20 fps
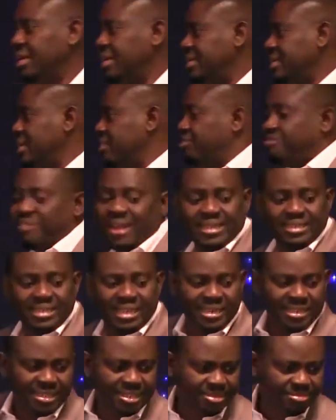Then
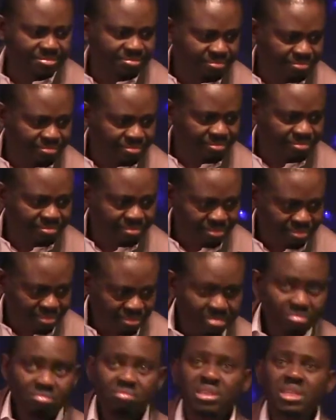finally,
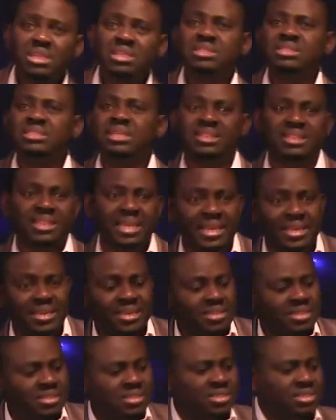the
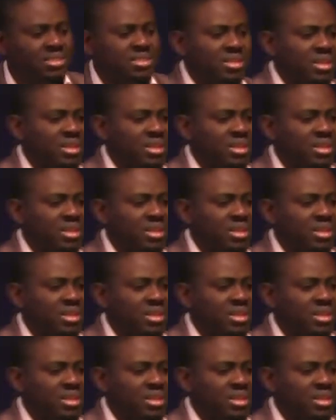things